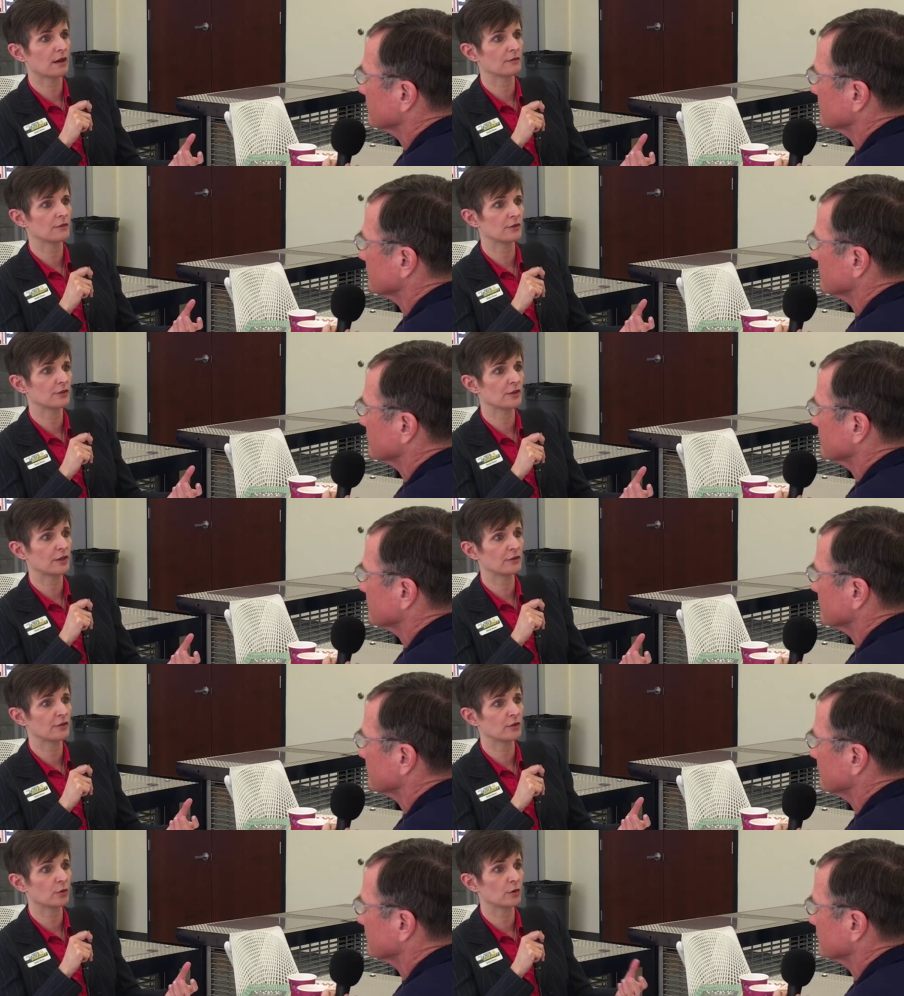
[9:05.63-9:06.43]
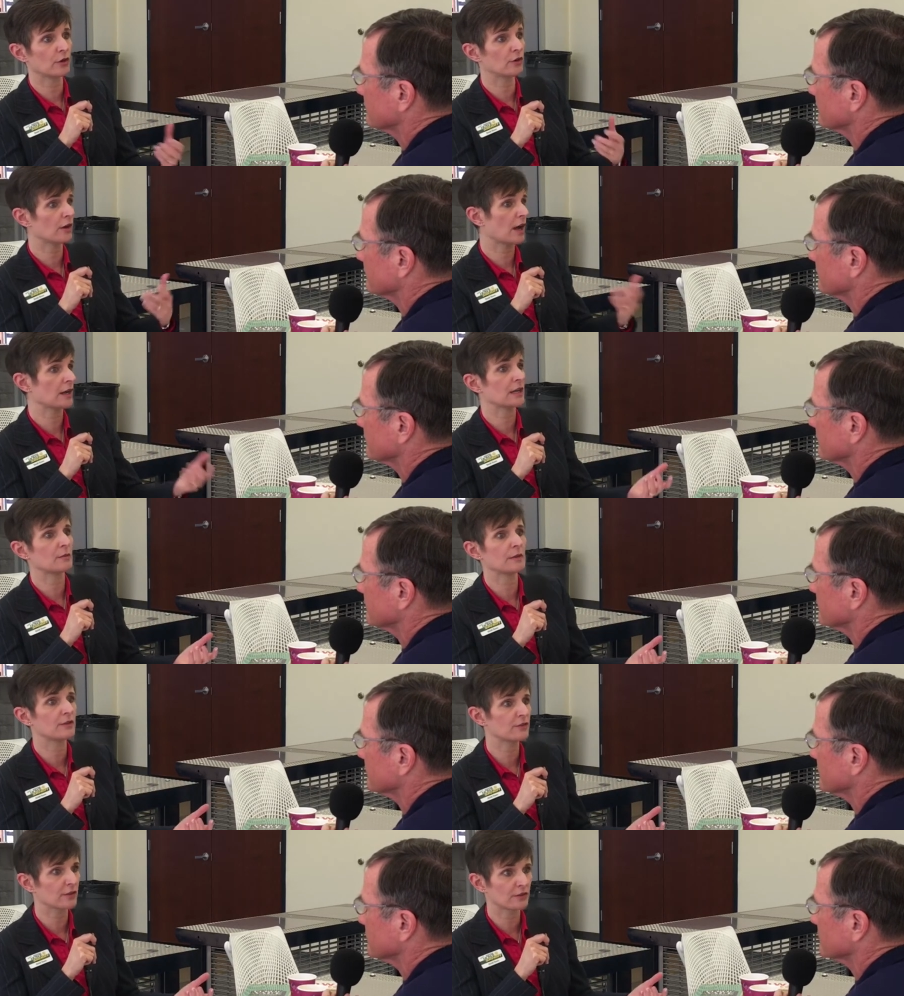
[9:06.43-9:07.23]
Speaker 1: conversation, or you're not going
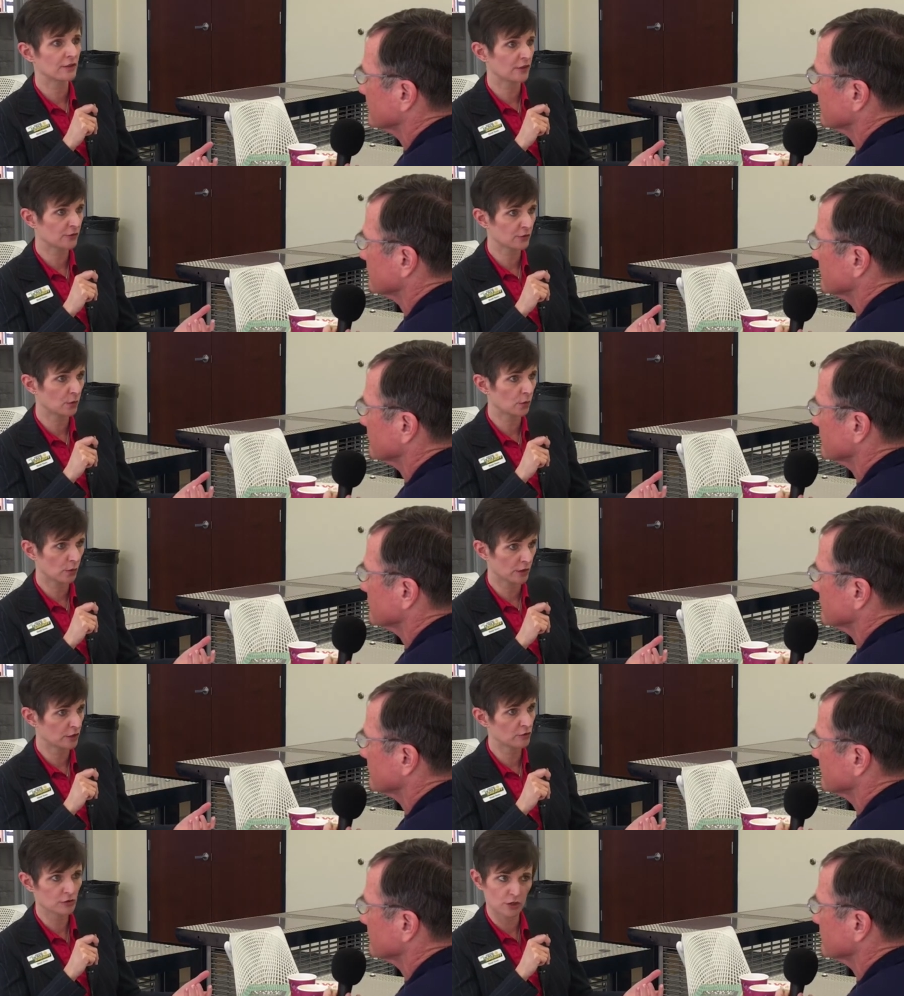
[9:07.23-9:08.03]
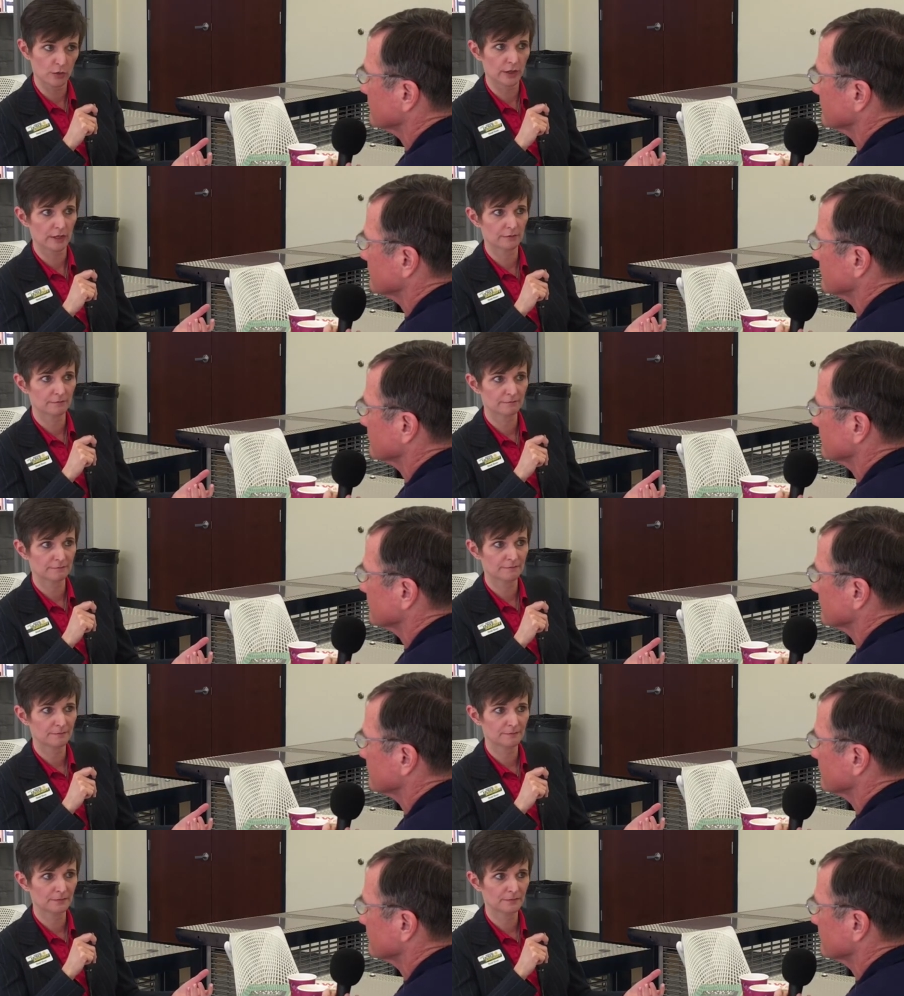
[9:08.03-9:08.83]
to be successful in what you're doing.
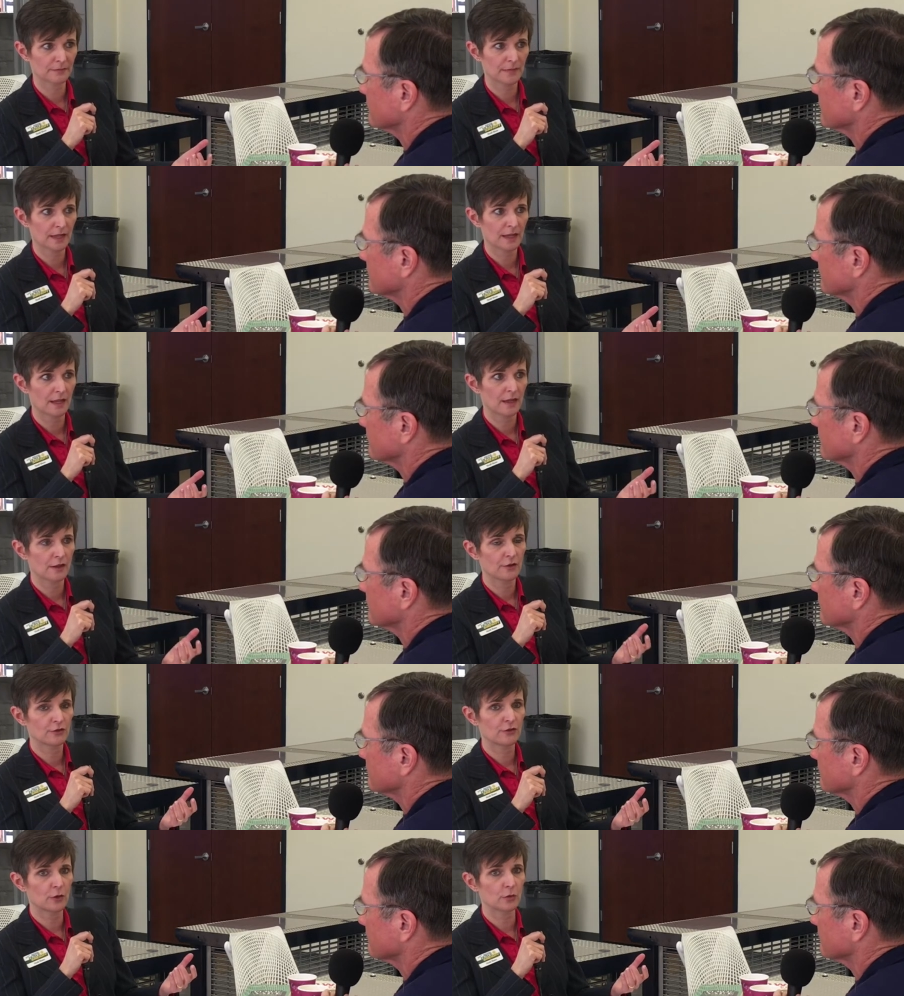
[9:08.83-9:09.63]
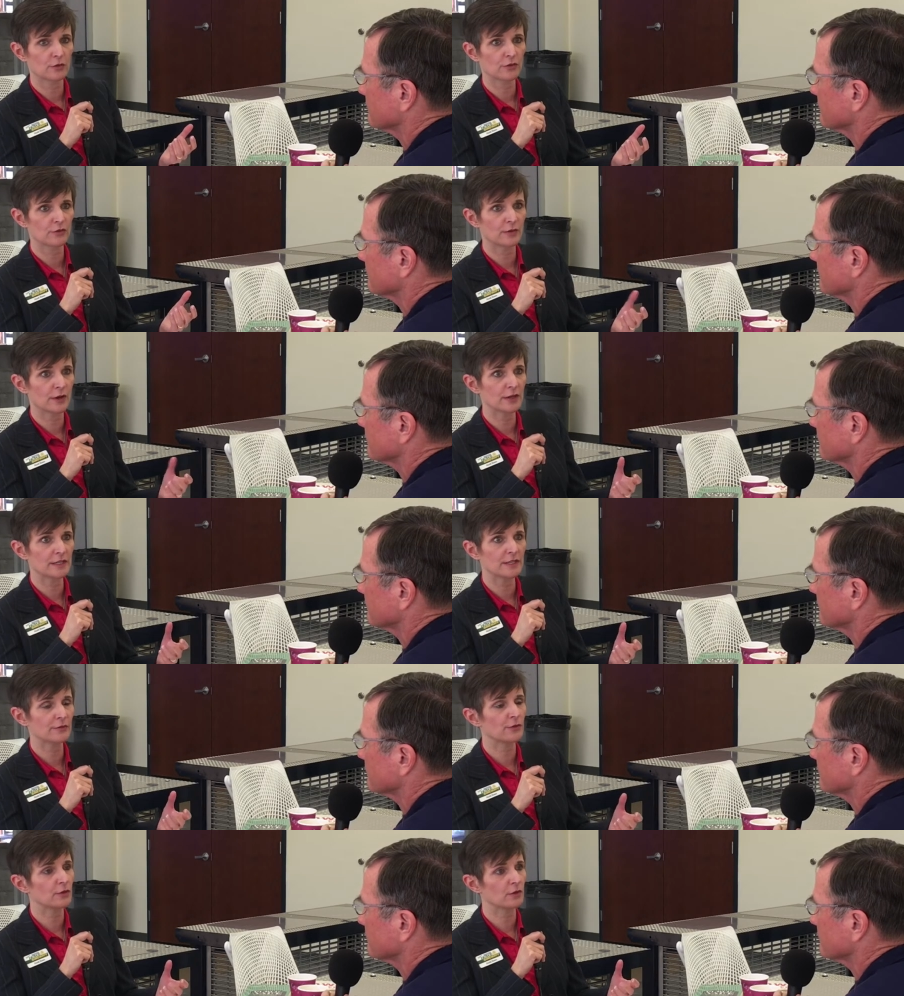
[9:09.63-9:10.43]
So it was a
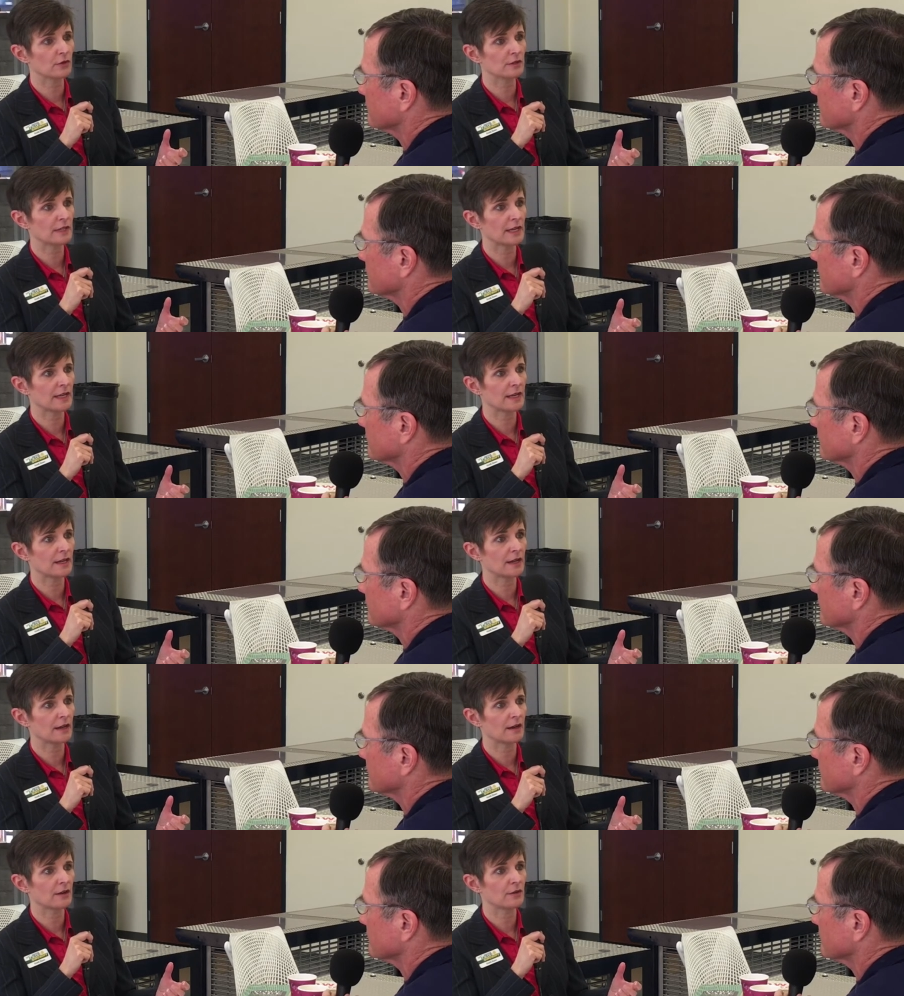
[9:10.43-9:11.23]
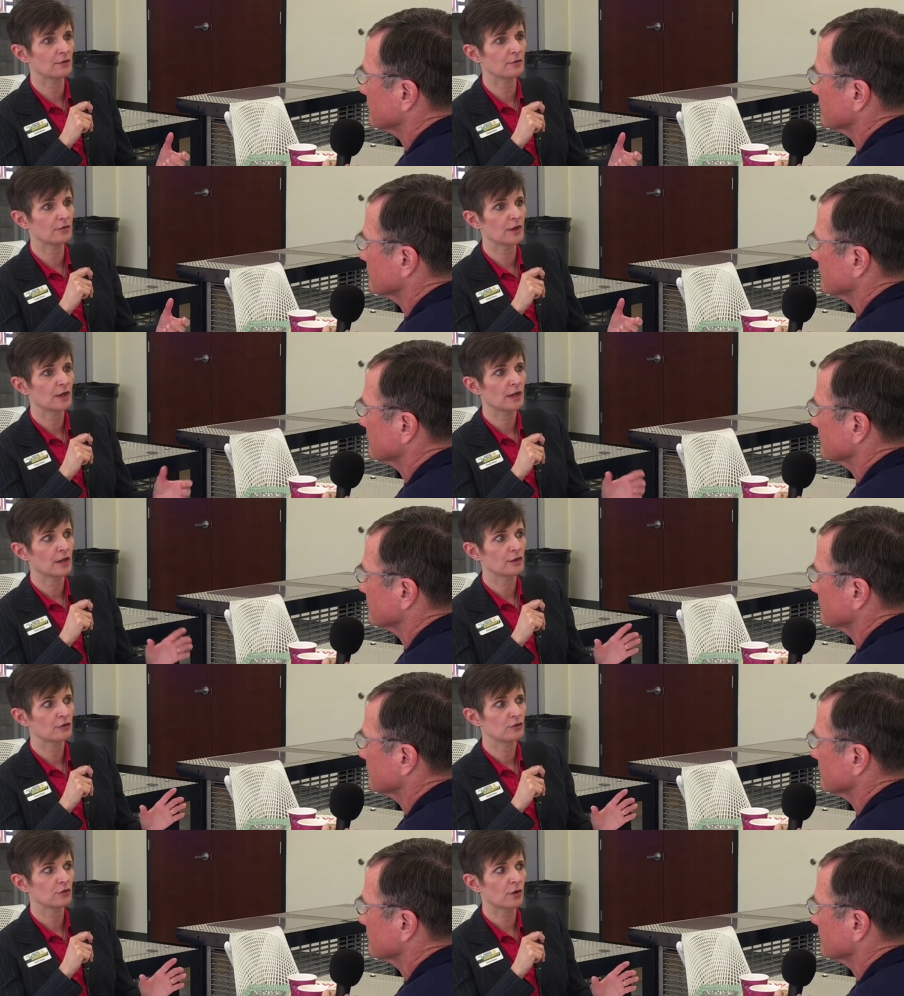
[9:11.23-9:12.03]
very difficult day of
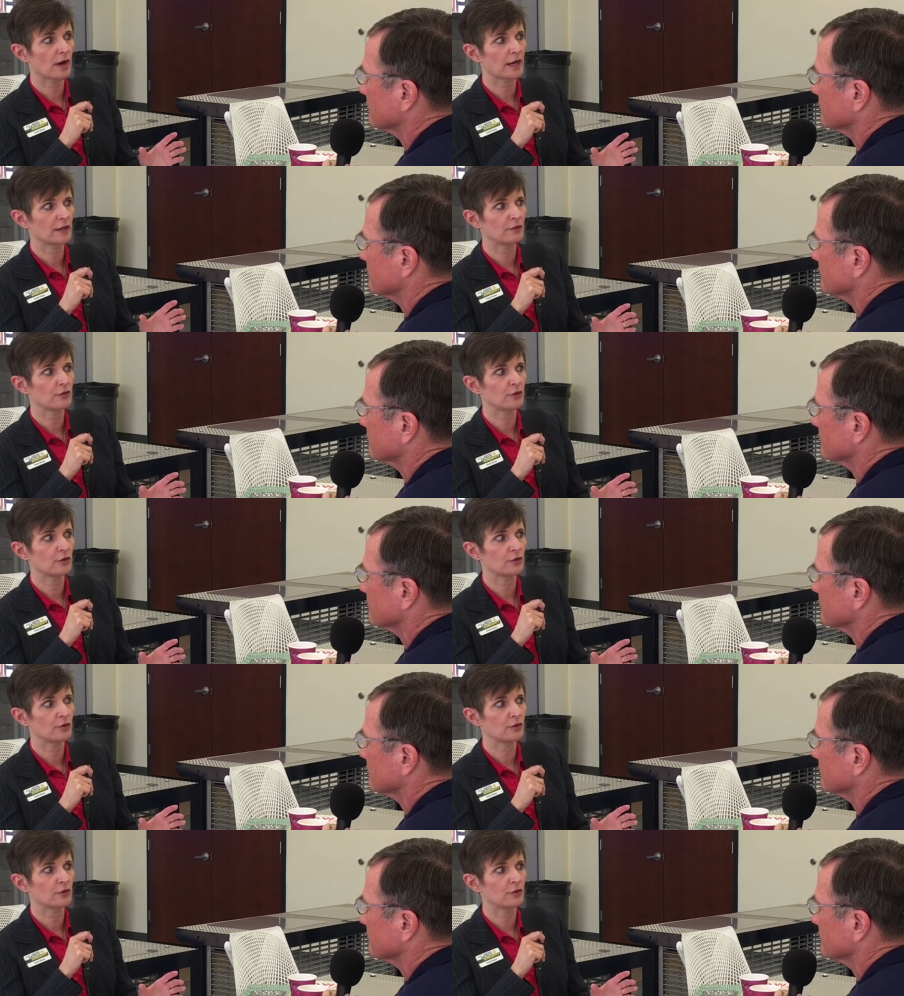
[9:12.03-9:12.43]
trying